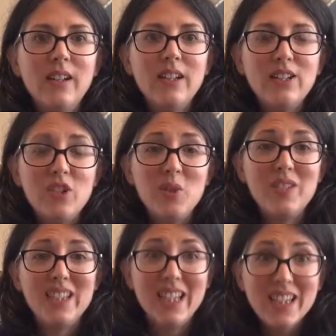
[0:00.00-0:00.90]
Did you
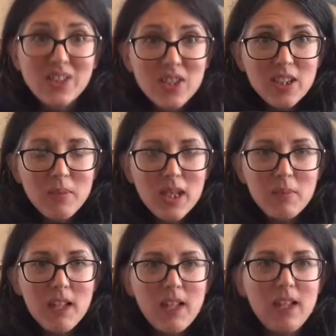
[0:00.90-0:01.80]
sing to the
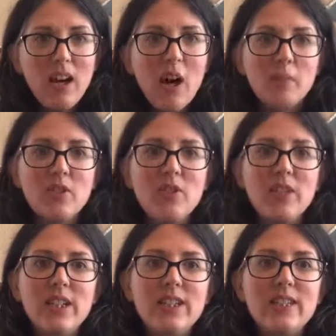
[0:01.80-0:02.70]
baby?
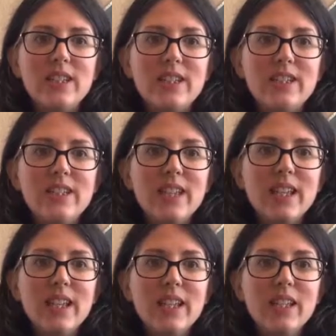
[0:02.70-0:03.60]
Opportunities to
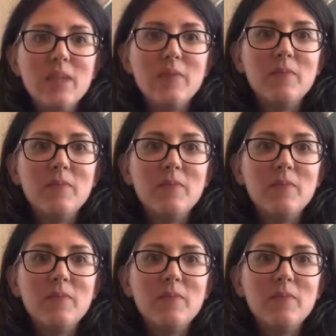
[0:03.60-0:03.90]
sing.